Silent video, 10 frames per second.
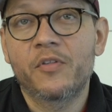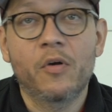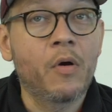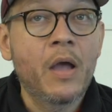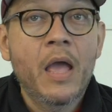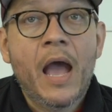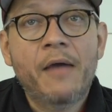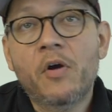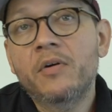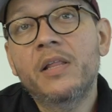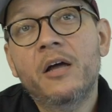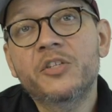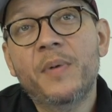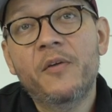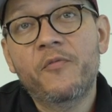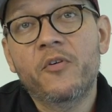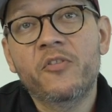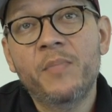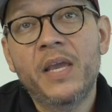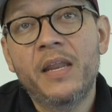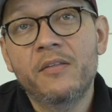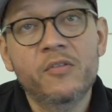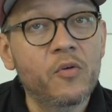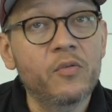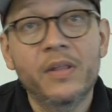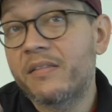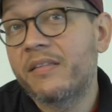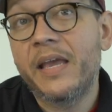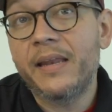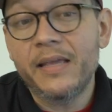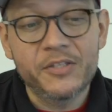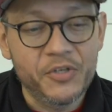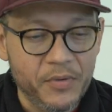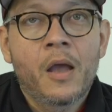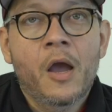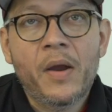So I've already launched my first meeting, so let's get into it.